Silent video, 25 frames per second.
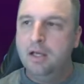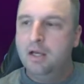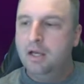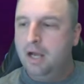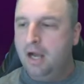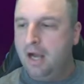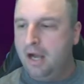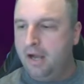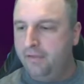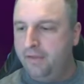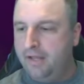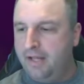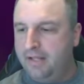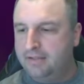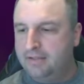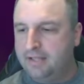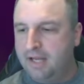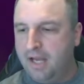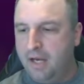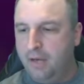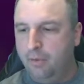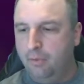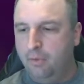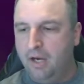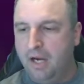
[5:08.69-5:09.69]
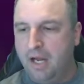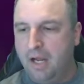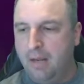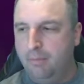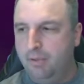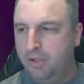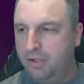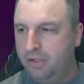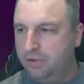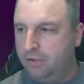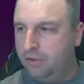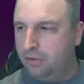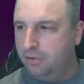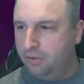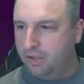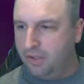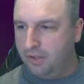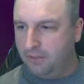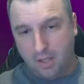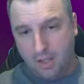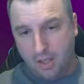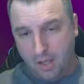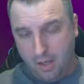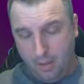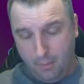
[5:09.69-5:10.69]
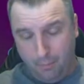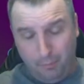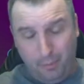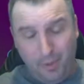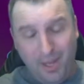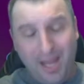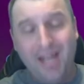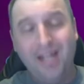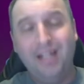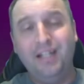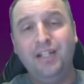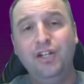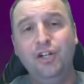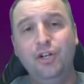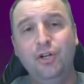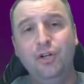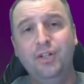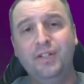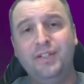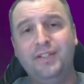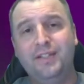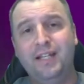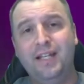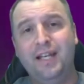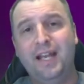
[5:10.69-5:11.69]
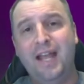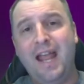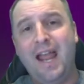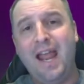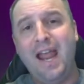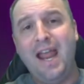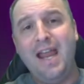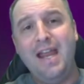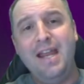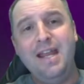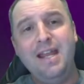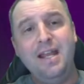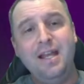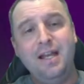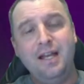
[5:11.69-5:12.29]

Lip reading: And that's kind of what I've been doing. Big news today.